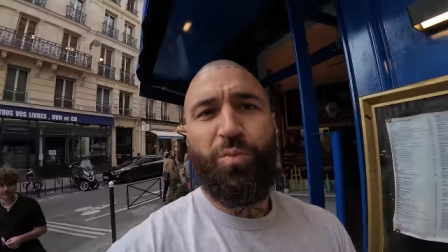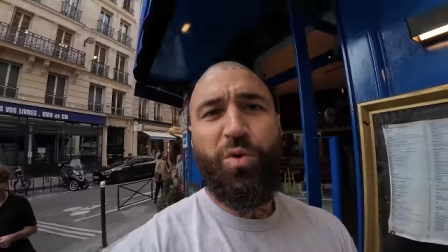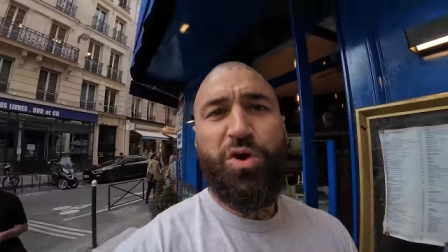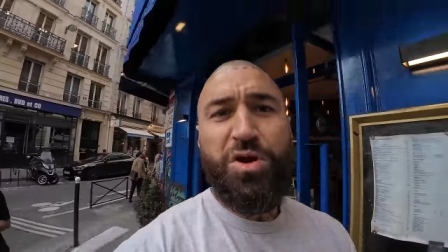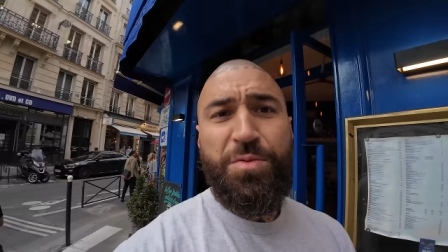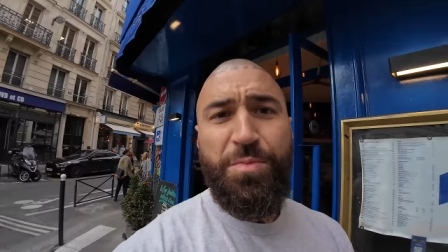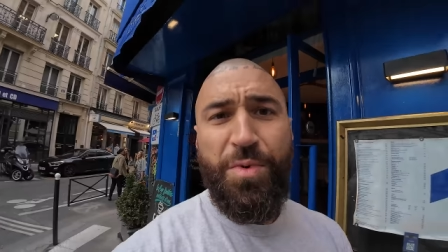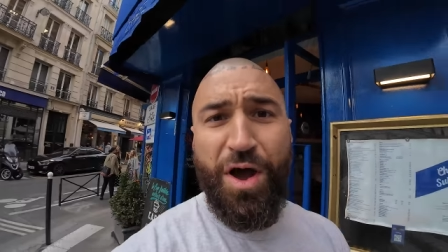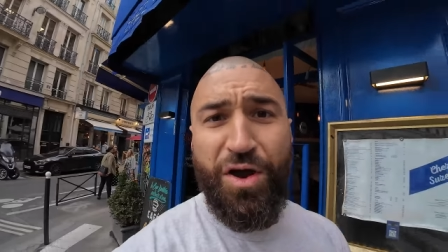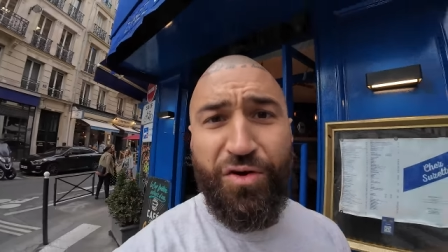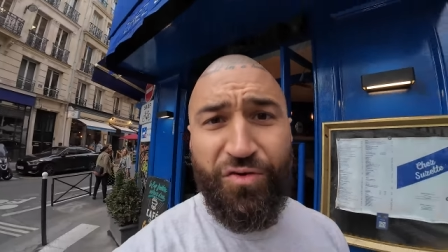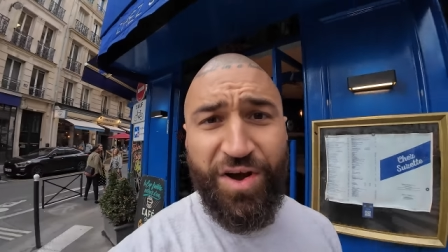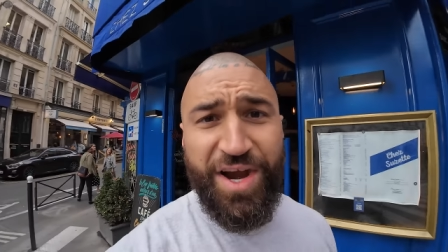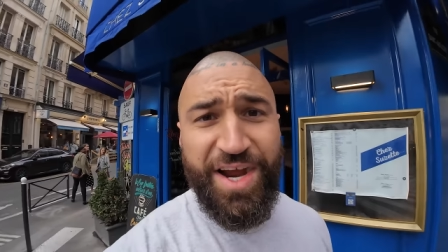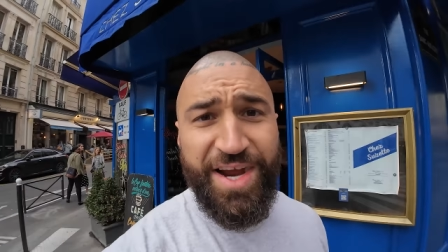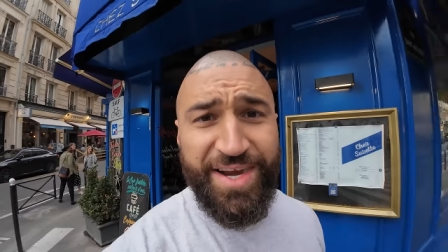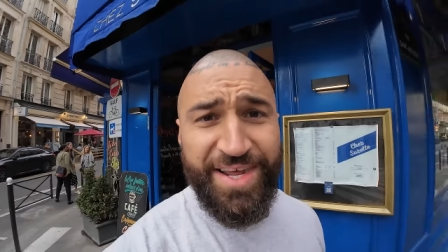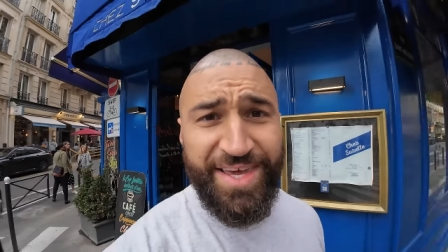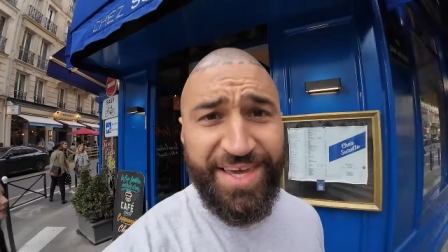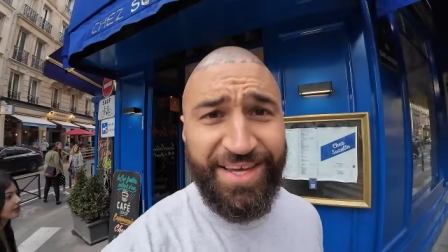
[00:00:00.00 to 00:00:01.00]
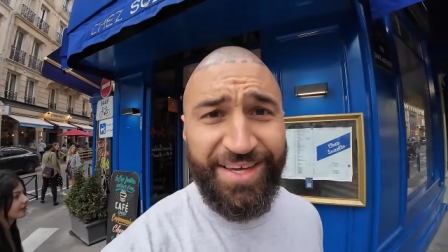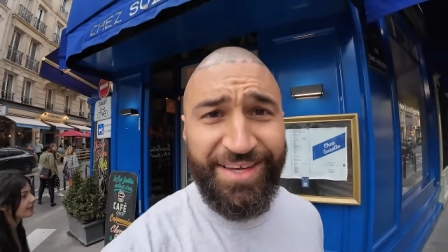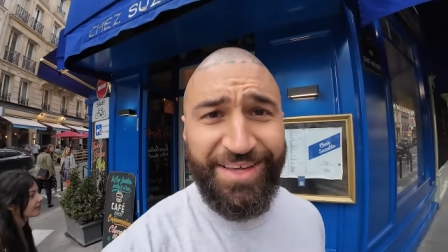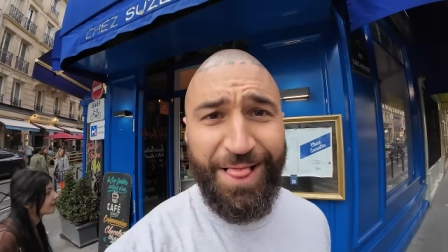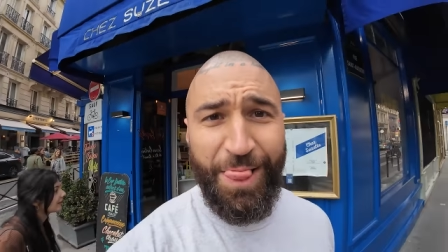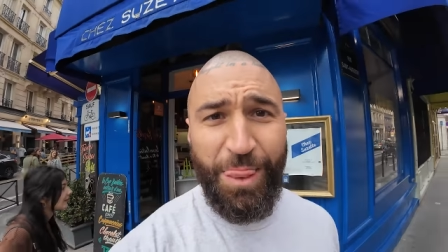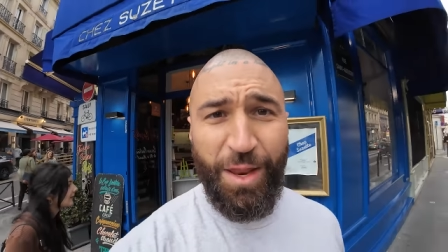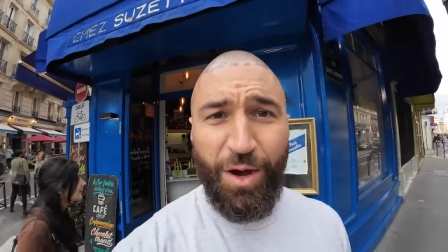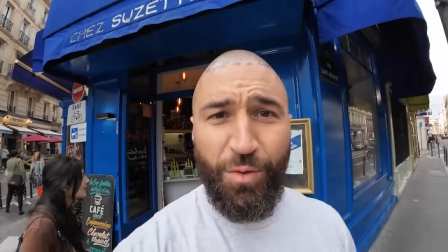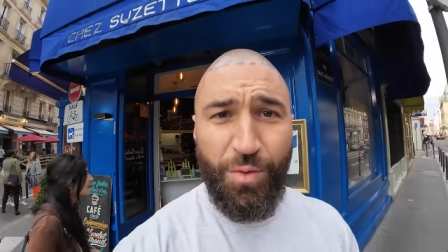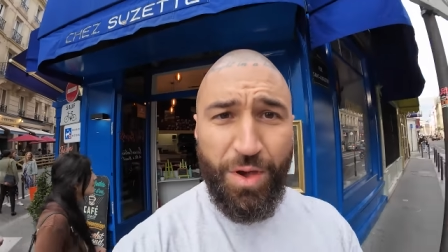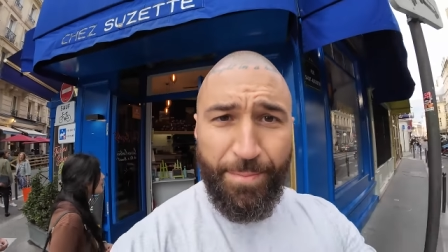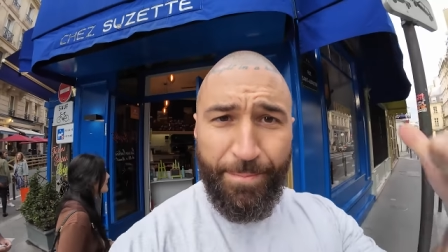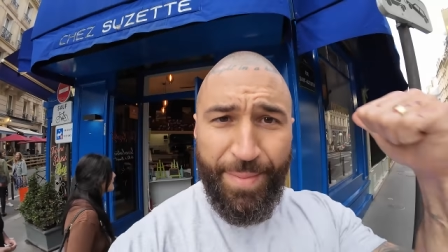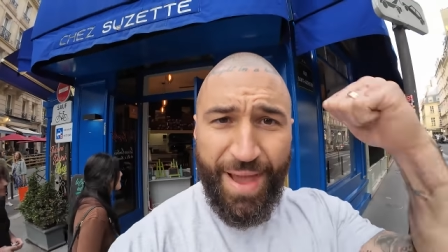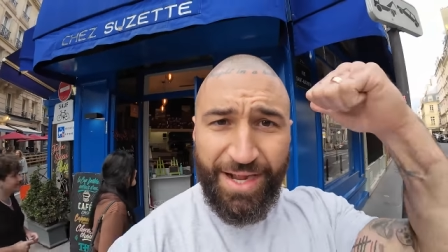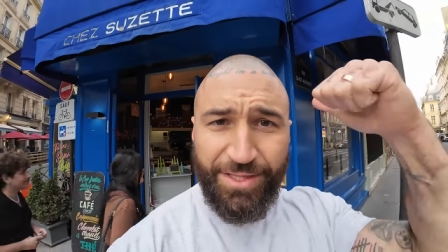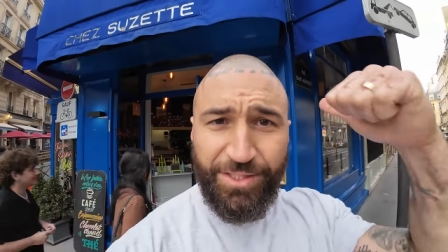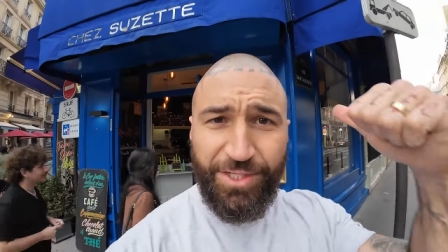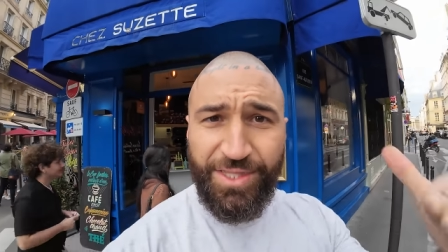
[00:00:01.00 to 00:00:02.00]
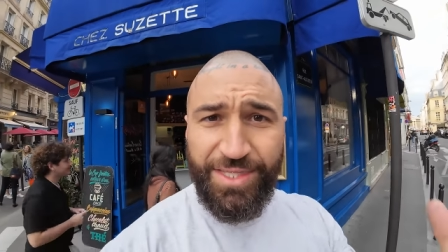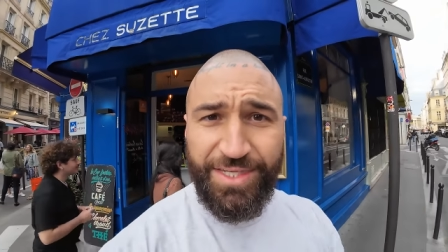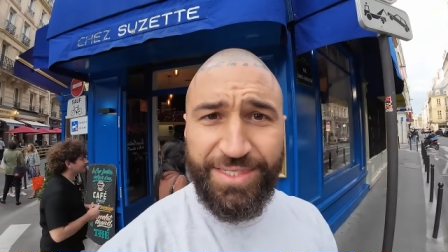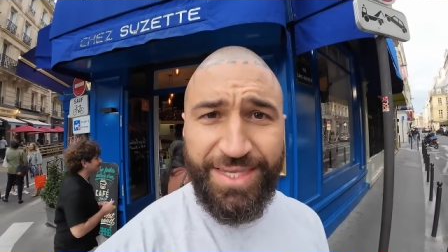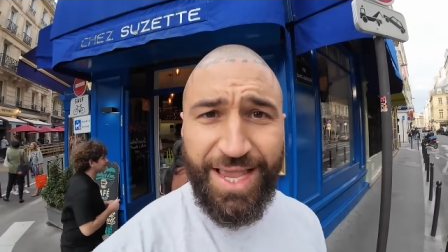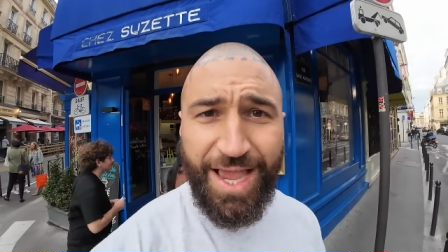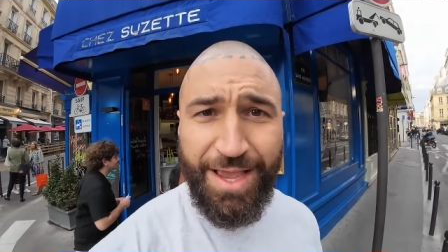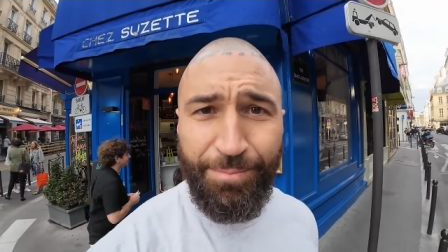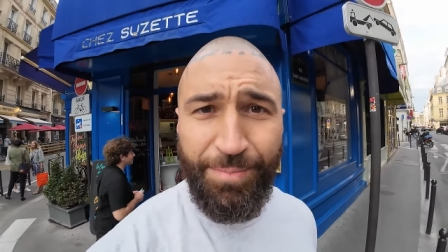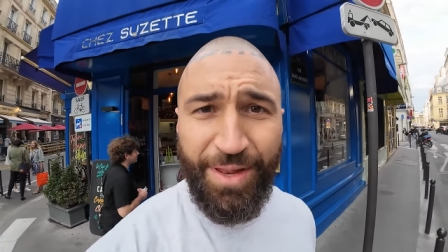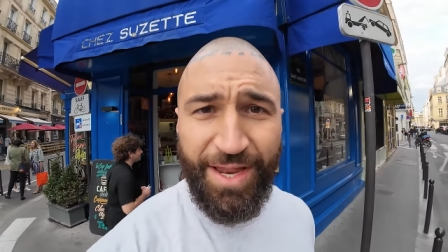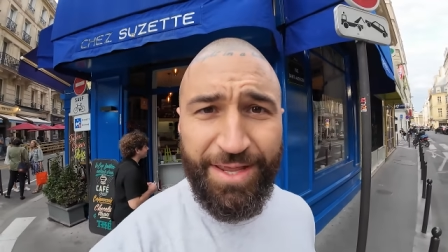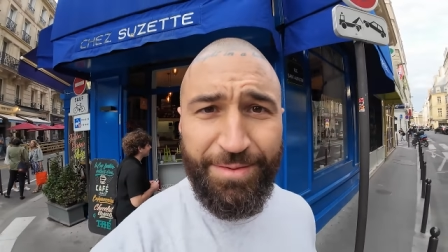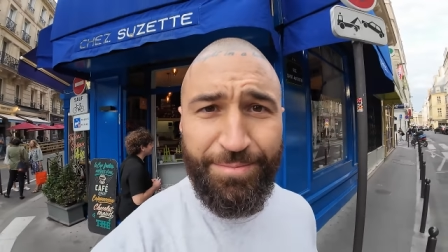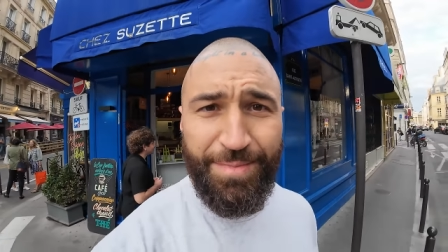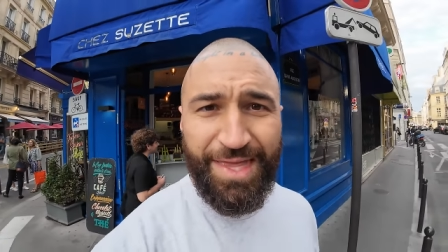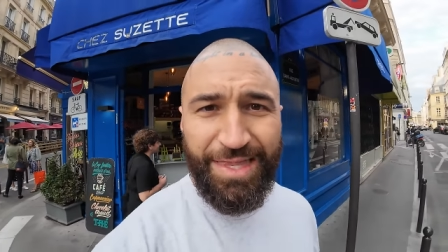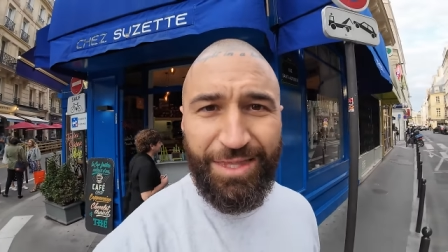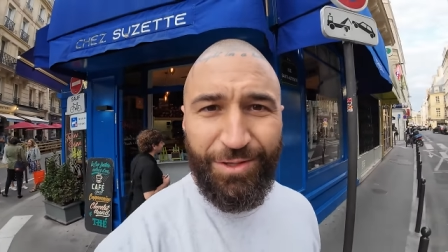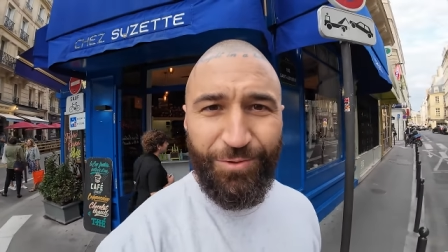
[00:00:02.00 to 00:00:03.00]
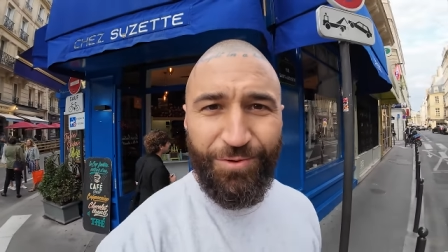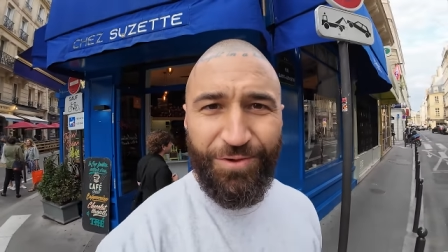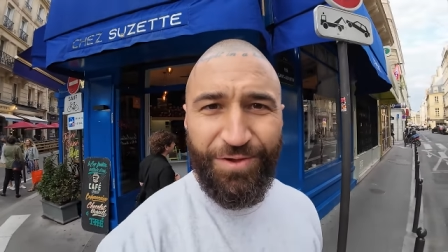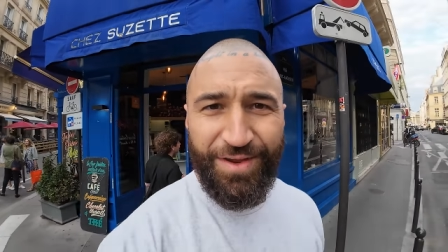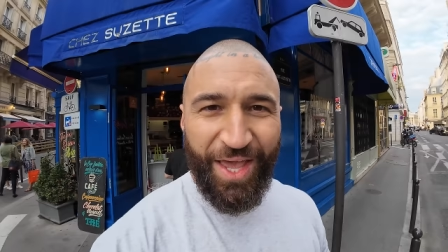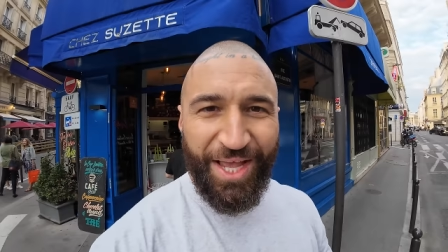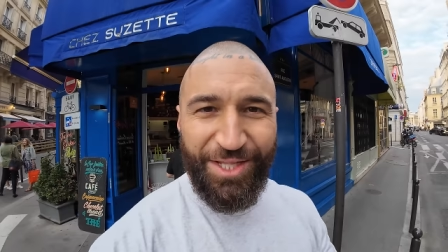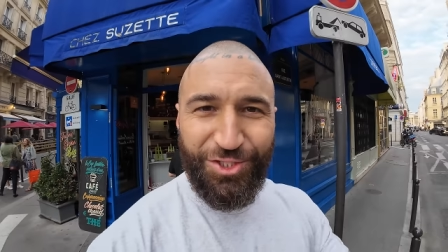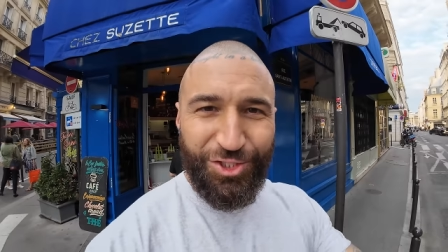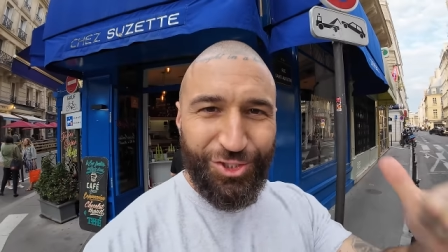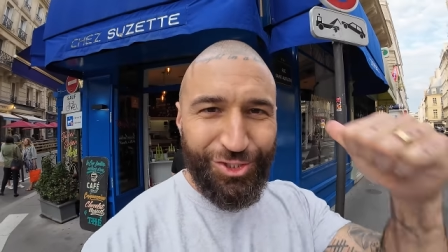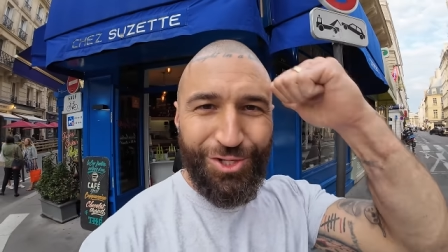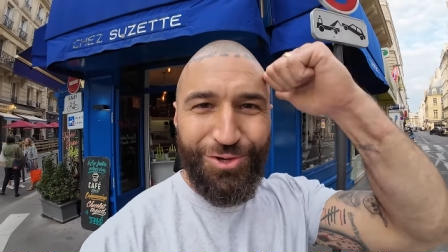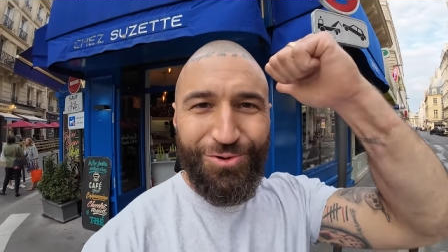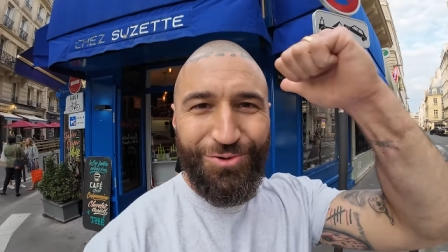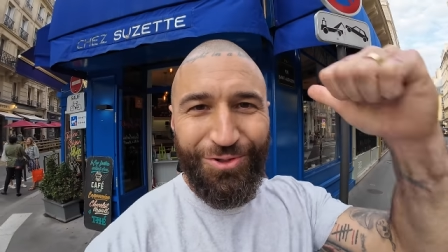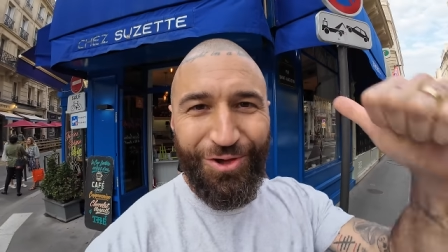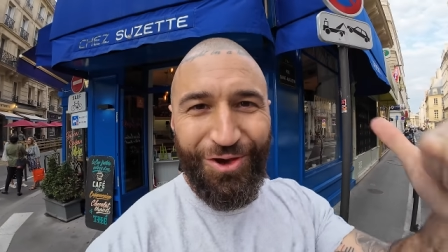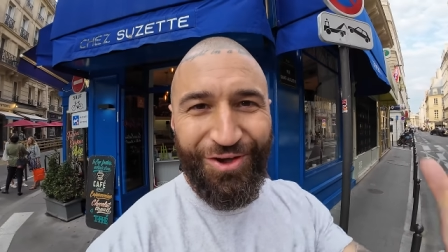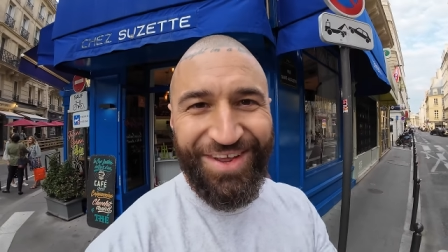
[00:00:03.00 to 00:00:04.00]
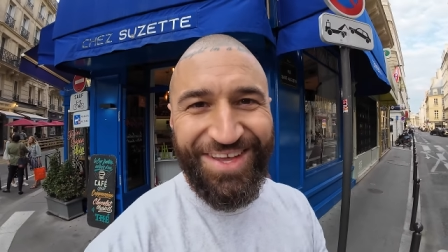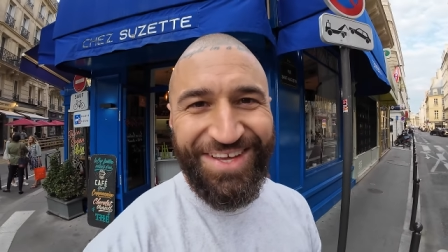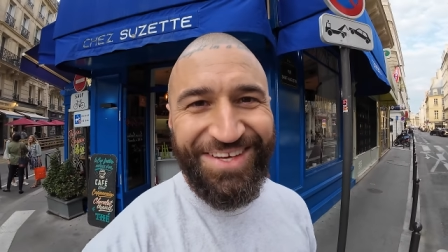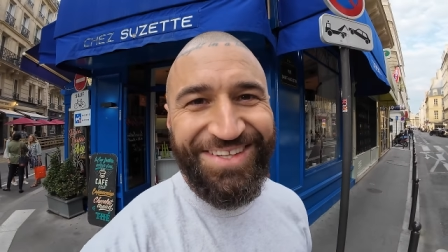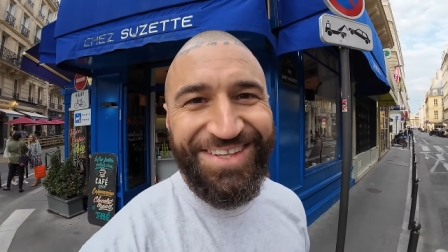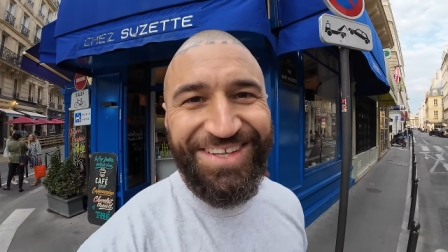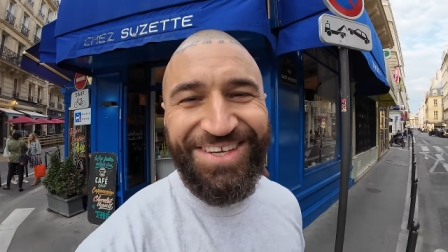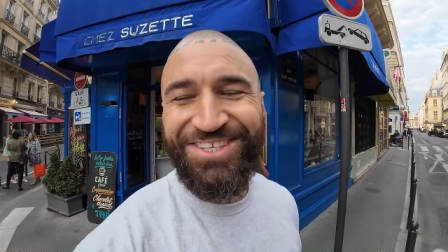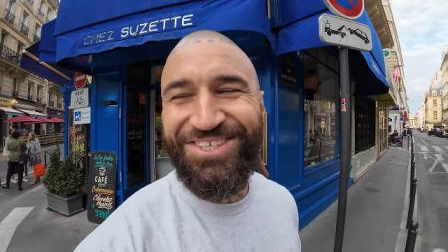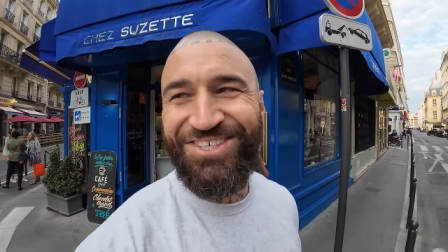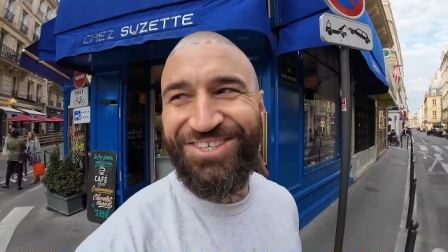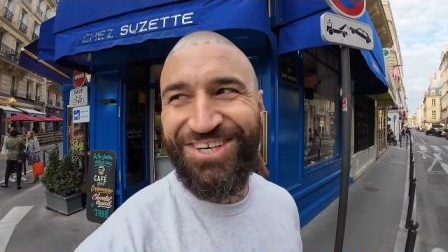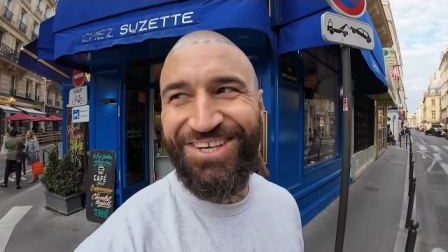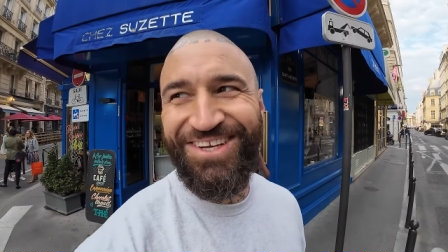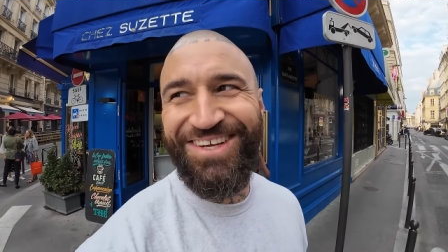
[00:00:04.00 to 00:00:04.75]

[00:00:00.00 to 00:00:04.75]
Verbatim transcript: What am I reading? I went back to the same bloody menu. It's still not English.